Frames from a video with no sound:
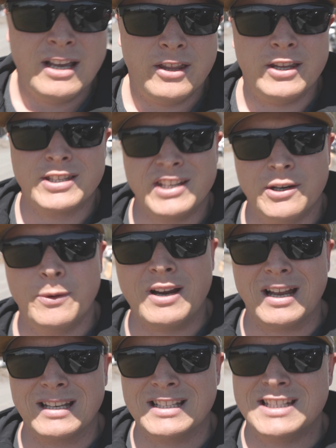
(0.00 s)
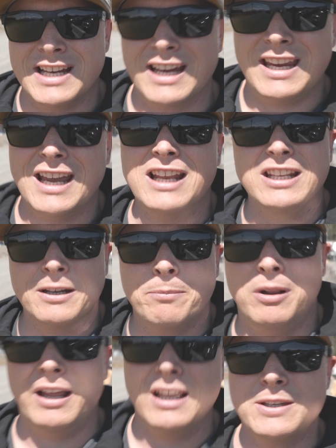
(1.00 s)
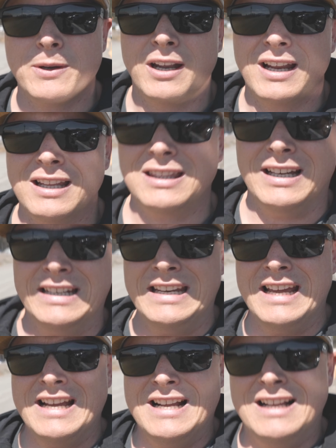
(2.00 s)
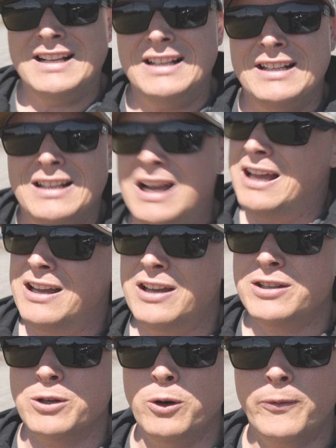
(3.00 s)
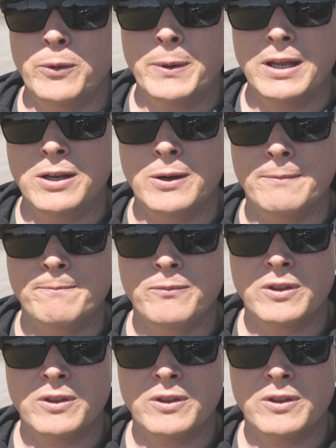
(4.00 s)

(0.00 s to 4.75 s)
This year, we got gigantic plans we gotta get done, so hopefully we can do it.